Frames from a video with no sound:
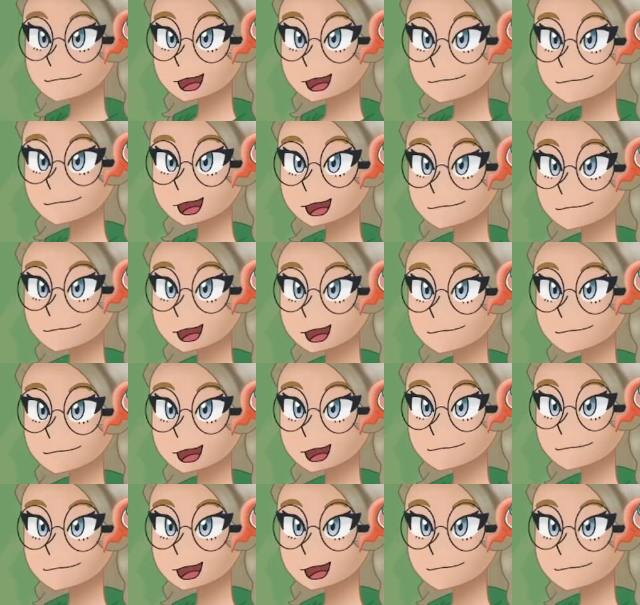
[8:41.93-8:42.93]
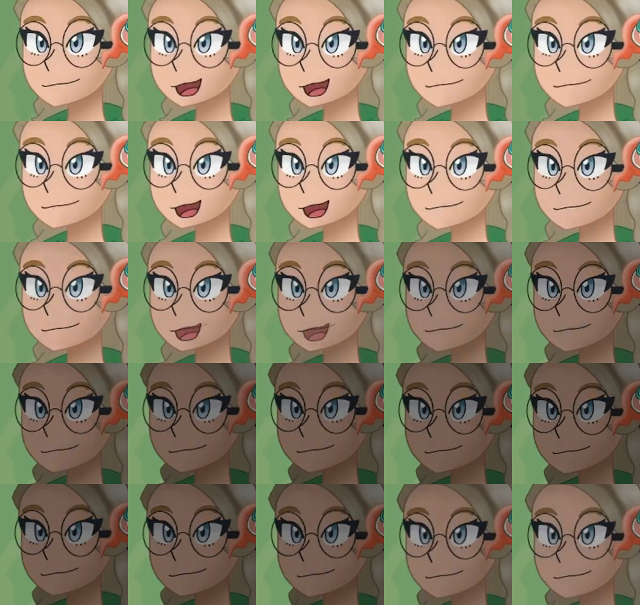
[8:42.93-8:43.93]
indecisive here.
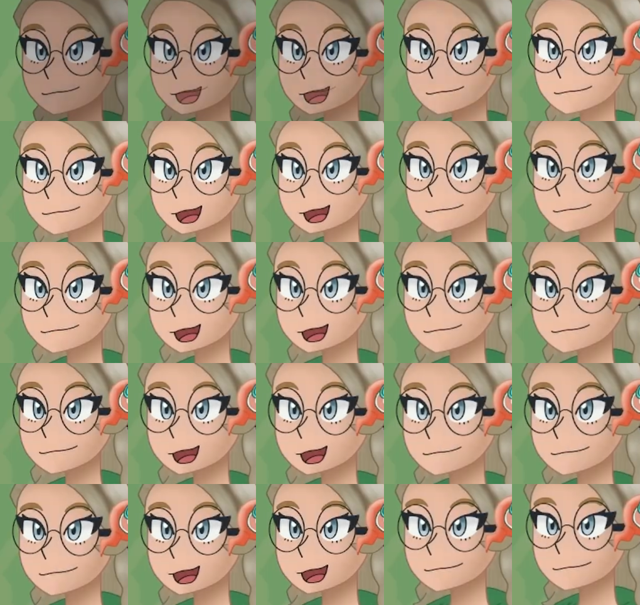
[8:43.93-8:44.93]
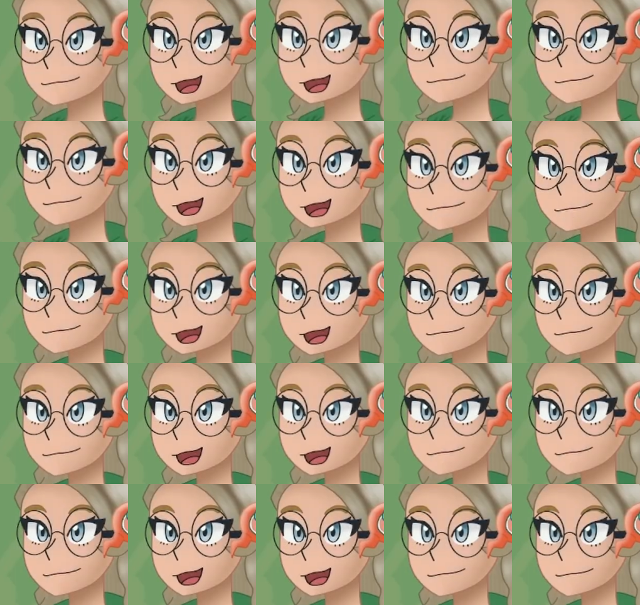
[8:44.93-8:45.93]
We can Shadow Claw onto
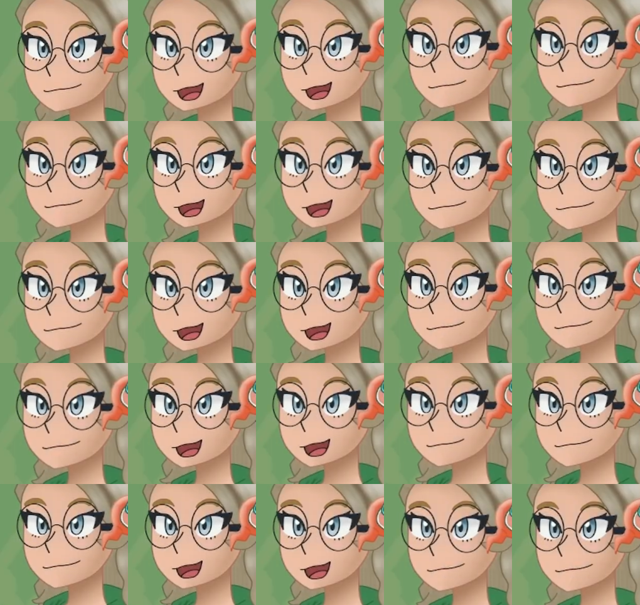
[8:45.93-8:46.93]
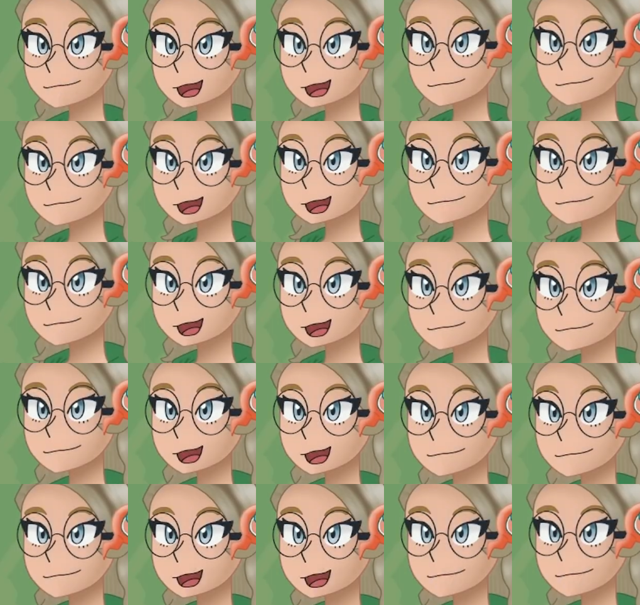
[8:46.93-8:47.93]
Talonflame to try and land a critical hit.
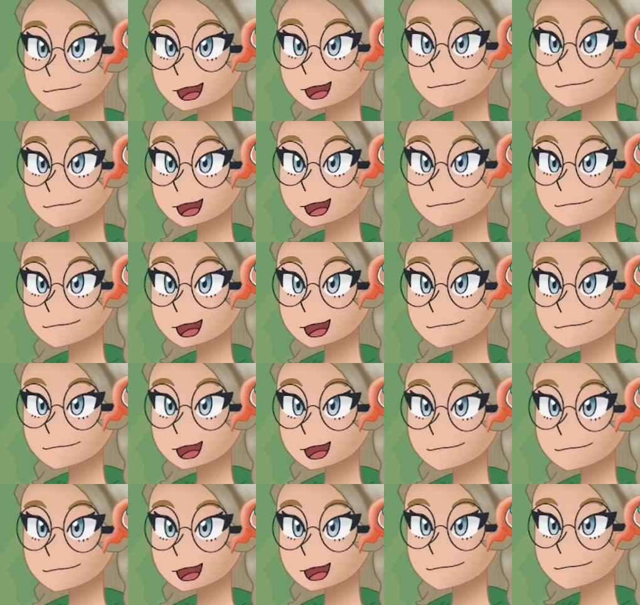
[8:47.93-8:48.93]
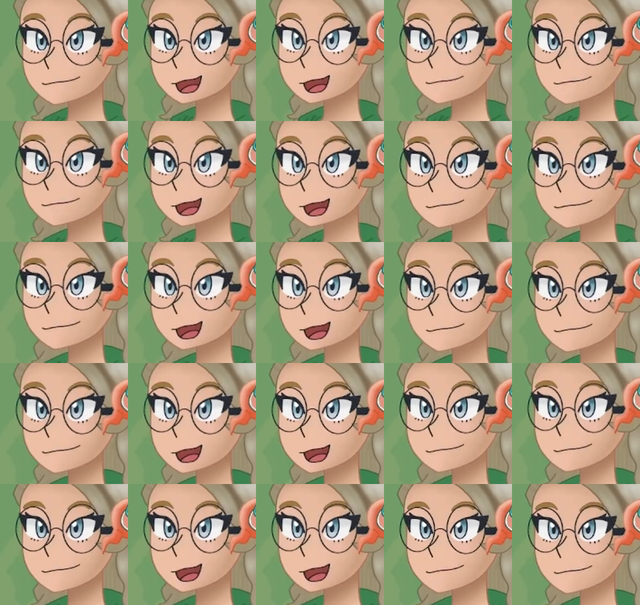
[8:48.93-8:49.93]
Mega Evolve into Sacred Sword on
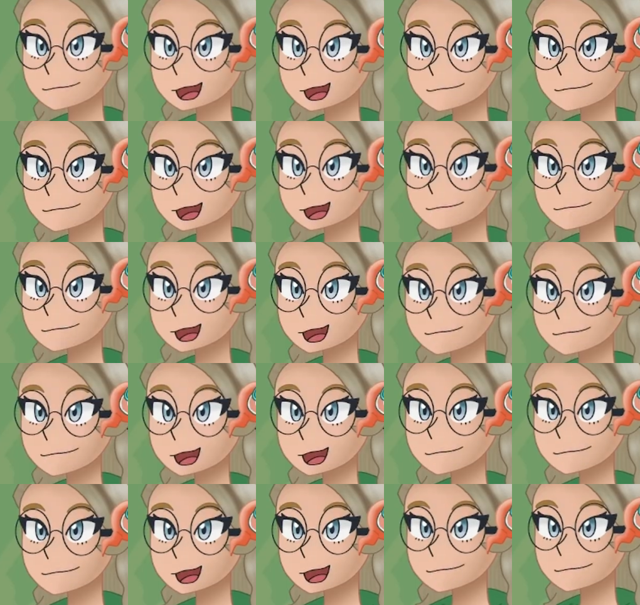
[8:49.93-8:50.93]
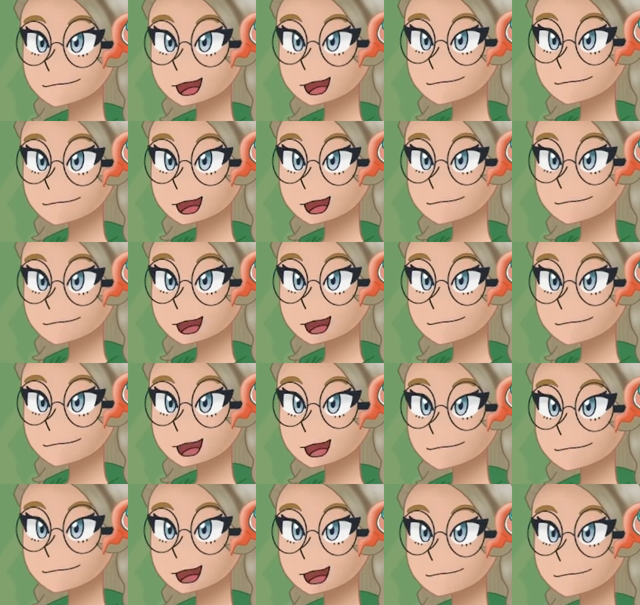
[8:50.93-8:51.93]
Mousehold, because I'm predicting Mousehold's likely going to
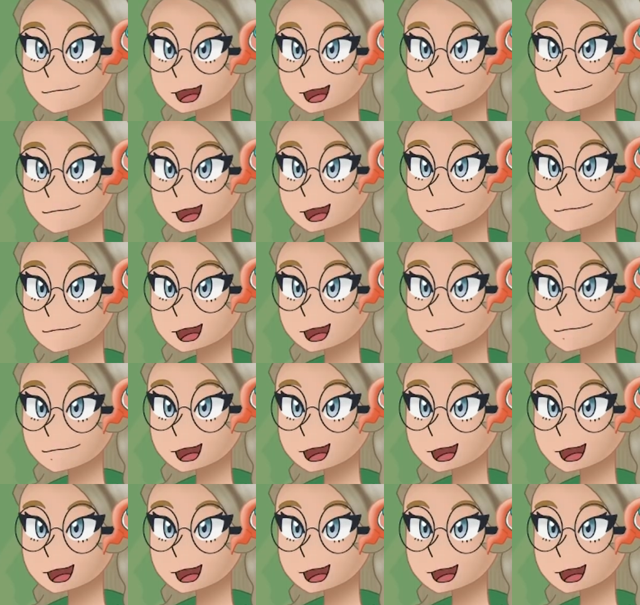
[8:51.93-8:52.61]
protect this turn,